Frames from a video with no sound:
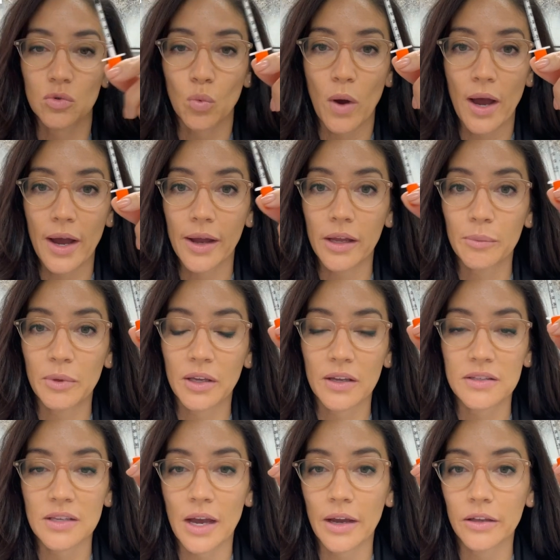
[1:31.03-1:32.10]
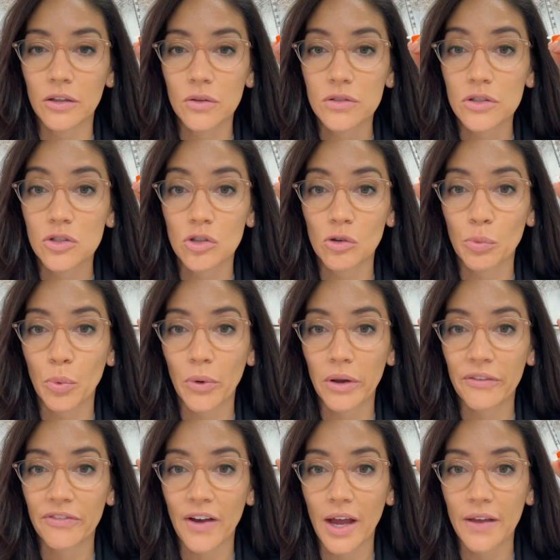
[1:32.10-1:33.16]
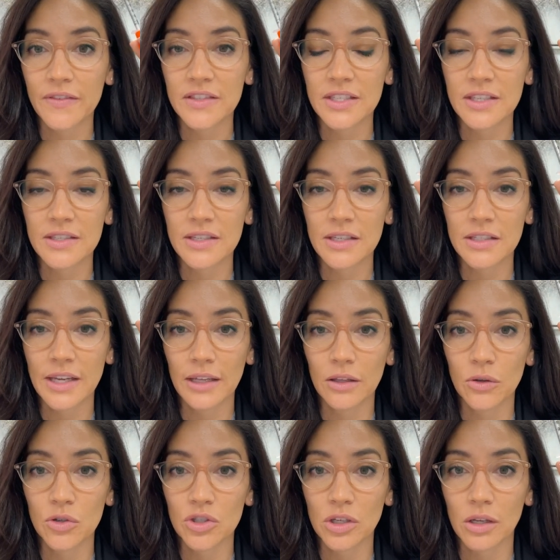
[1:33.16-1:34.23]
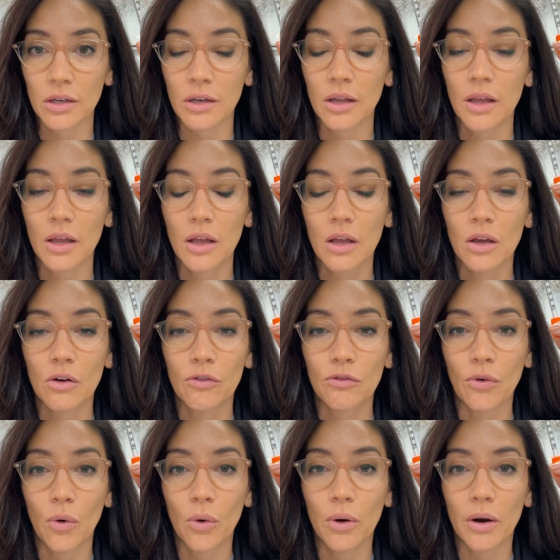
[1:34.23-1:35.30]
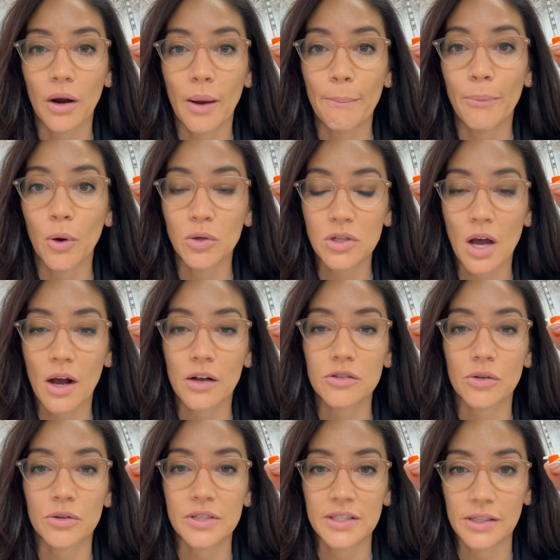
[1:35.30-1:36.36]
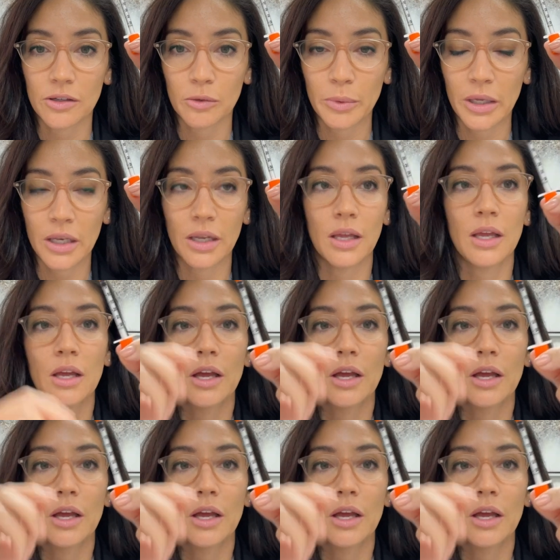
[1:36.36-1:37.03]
Why? Because I use a 2.5 cc dilution for Botox or Xeomin,